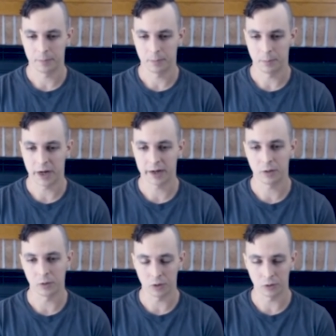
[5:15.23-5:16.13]
my
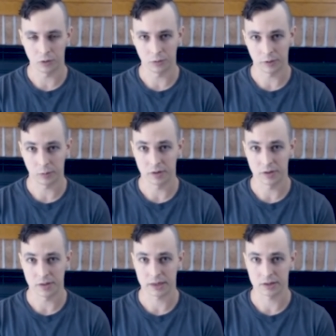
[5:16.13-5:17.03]
whole goal
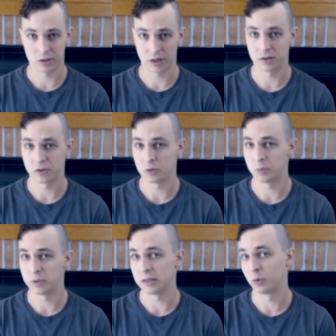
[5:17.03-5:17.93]
was actually trying to
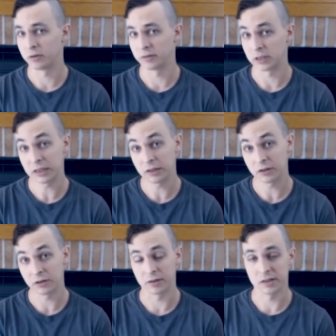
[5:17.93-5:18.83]
be more of a leader
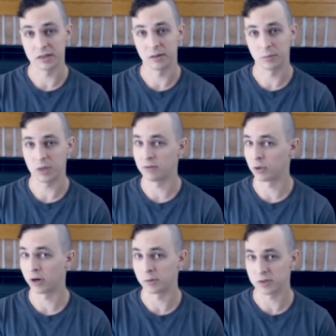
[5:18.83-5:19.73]
in the team, even
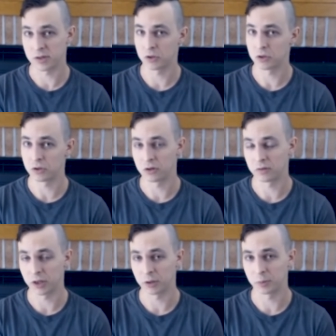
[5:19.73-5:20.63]
though I was still a junior
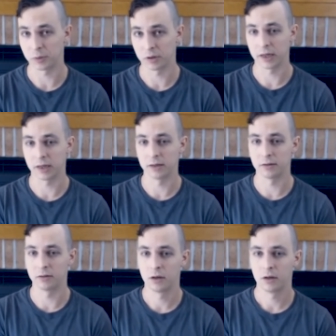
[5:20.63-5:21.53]
developer. And
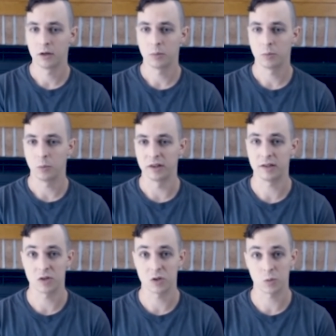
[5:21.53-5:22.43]
with
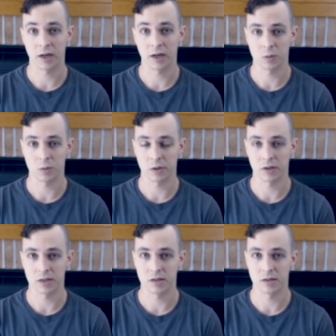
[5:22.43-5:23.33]
his sway, as well
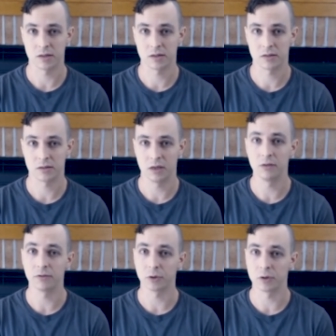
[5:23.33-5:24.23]
as his
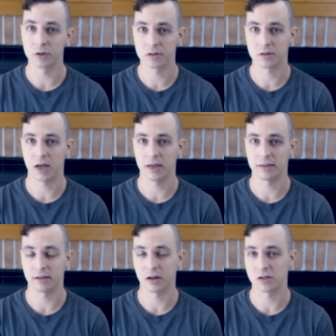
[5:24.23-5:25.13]
influence at
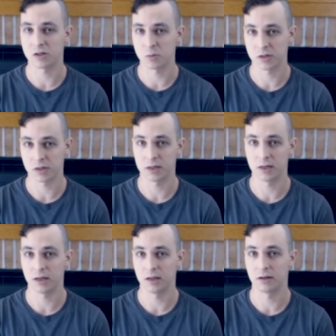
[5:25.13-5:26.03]
the customer site
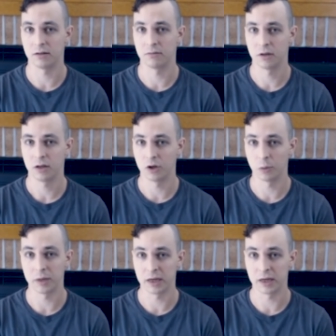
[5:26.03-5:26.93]
and,
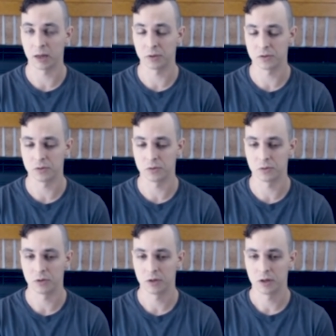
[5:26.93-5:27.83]
being able to
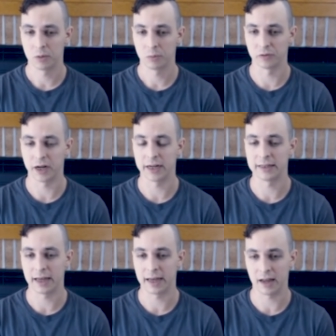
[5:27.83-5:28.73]
provide
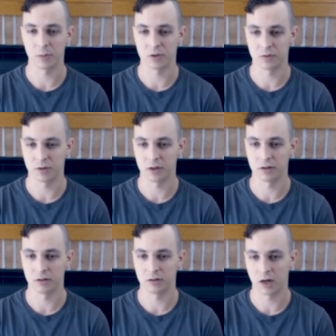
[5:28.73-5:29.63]
that atmosphere,